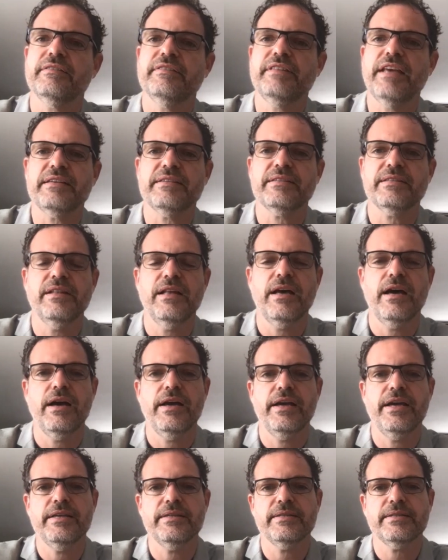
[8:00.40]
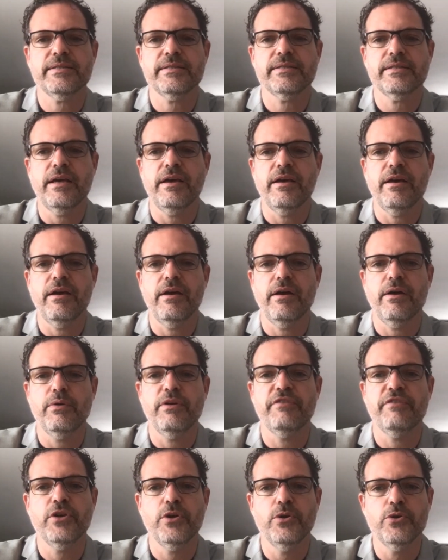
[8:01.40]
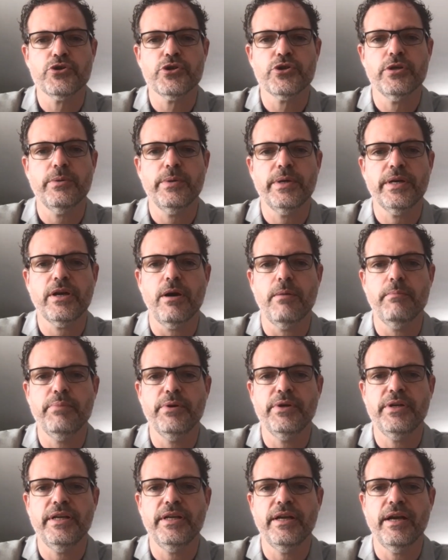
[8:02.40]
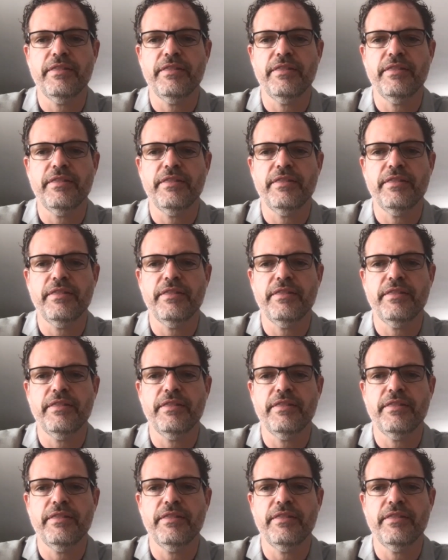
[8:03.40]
Tesla is a revolutionary company.